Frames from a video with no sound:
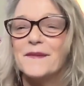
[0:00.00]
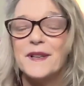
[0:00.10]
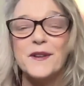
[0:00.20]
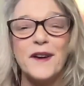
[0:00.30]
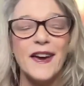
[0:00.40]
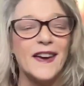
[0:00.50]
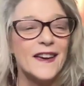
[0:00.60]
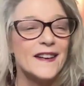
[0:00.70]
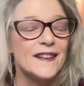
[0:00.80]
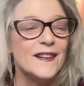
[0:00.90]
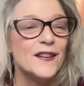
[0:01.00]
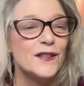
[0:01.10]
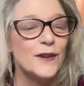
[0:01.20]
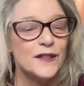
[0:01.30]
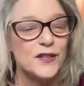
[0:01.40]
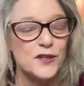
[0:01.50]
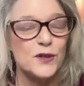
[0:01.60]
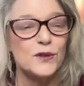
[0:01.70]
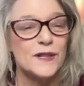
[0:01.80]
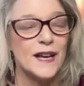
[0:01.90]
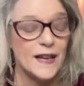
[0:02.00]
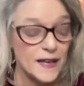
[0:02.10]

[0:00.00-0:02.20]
But you can throughout this whole day